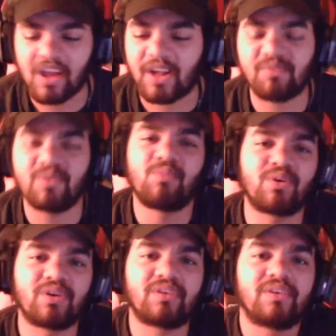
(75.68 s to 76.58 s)
I feel
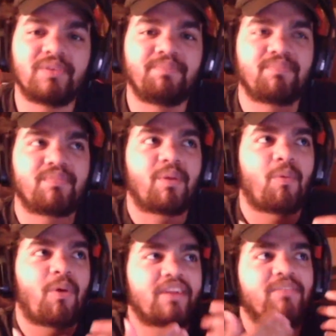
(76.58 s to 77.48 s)
more
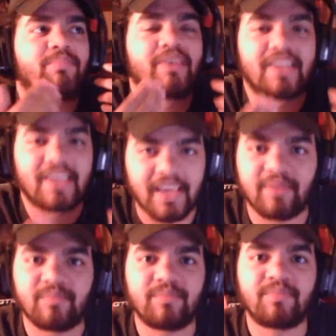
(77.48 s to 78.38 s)
wanting to play the
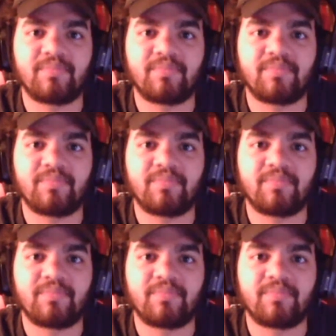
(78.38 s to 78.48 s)
game